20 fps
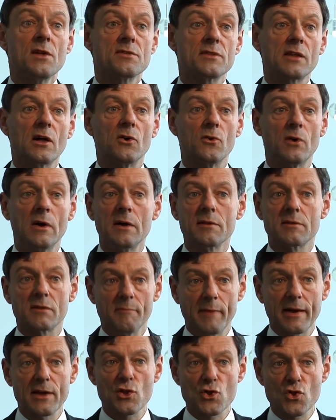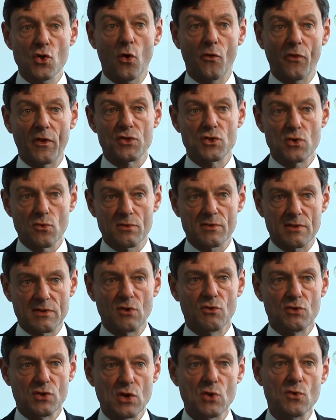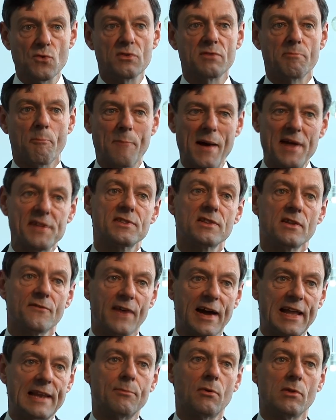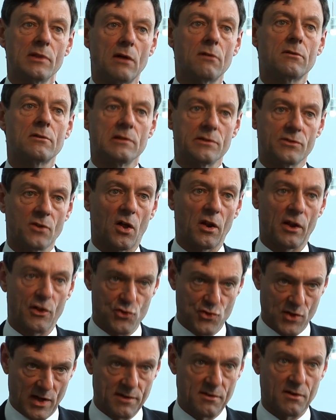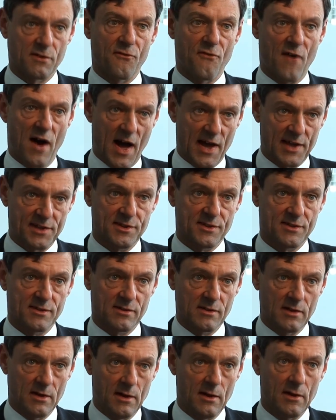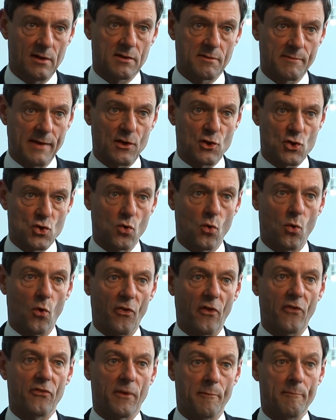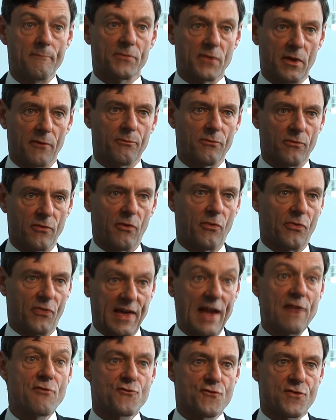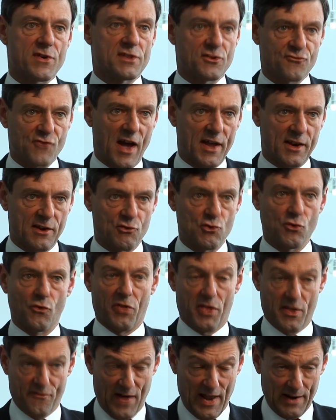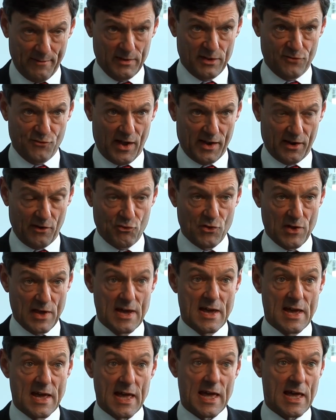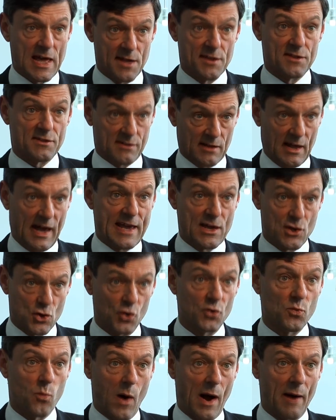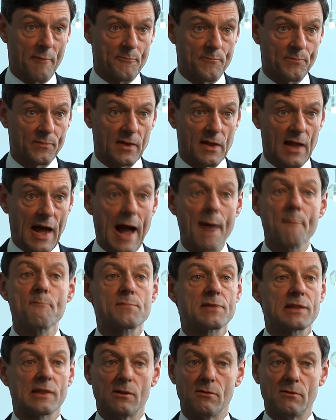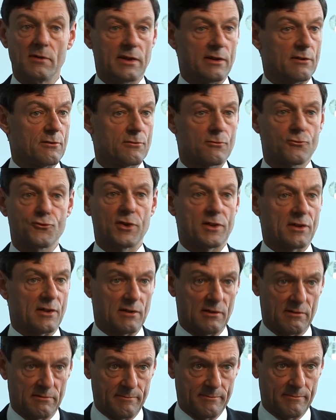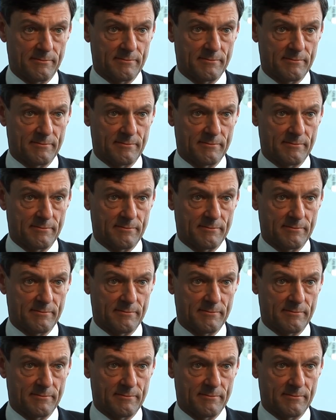So to make sure that you use best available local knowledge and advice to make sure that the entry strategy or the development strategy is a good one, absolutely critical.